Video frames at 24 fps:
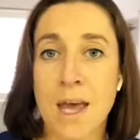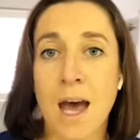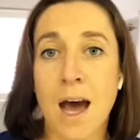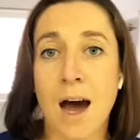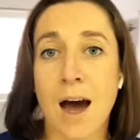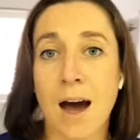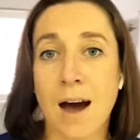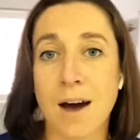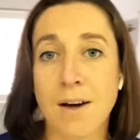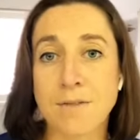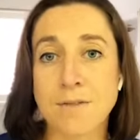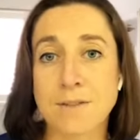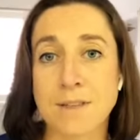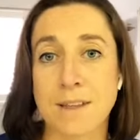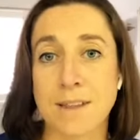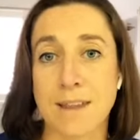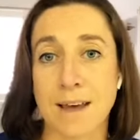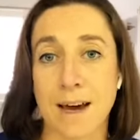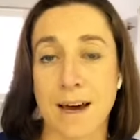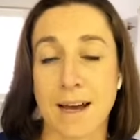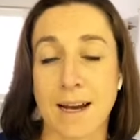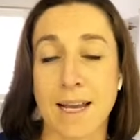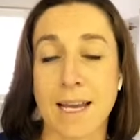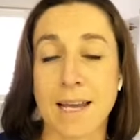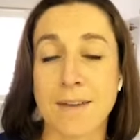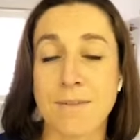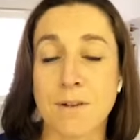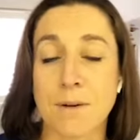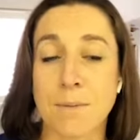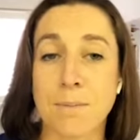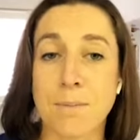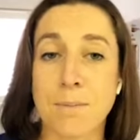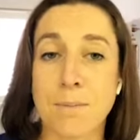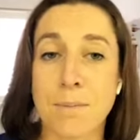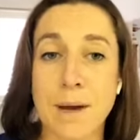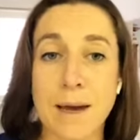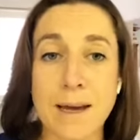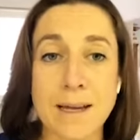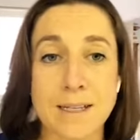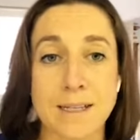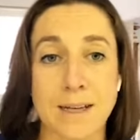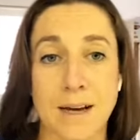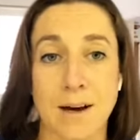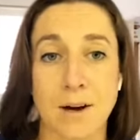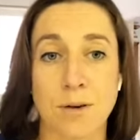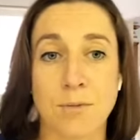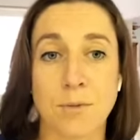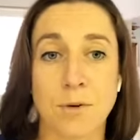After that, even
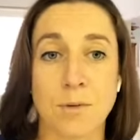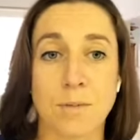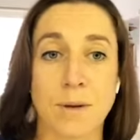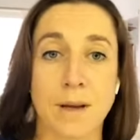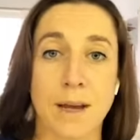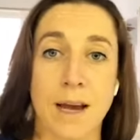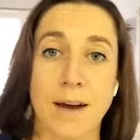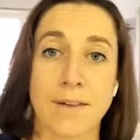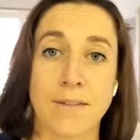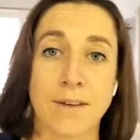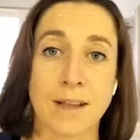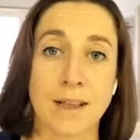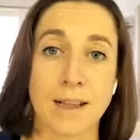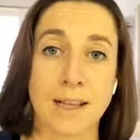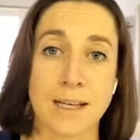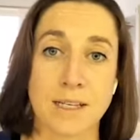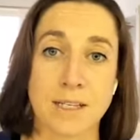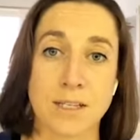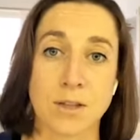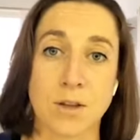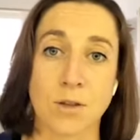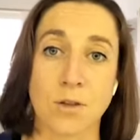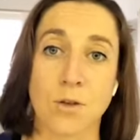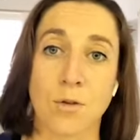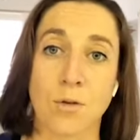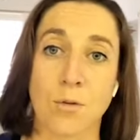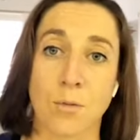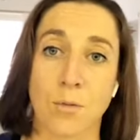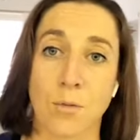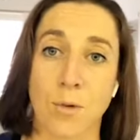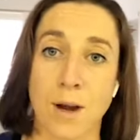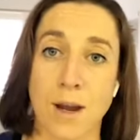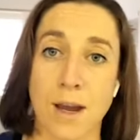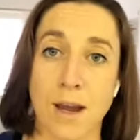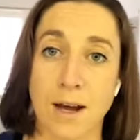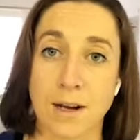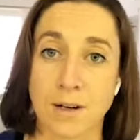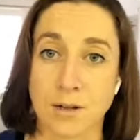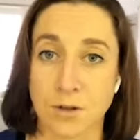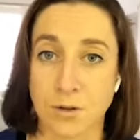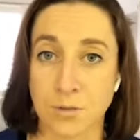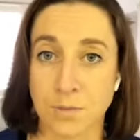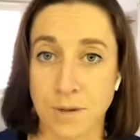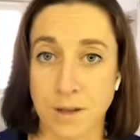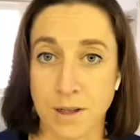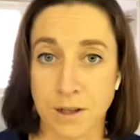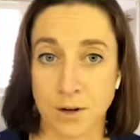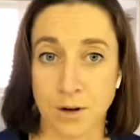better would be having less than 300
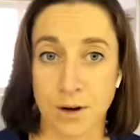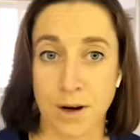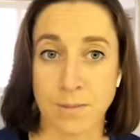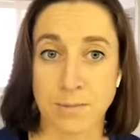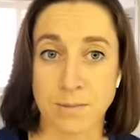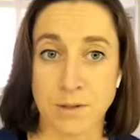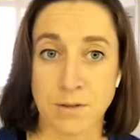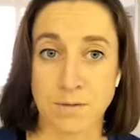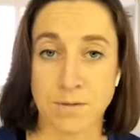milligrams of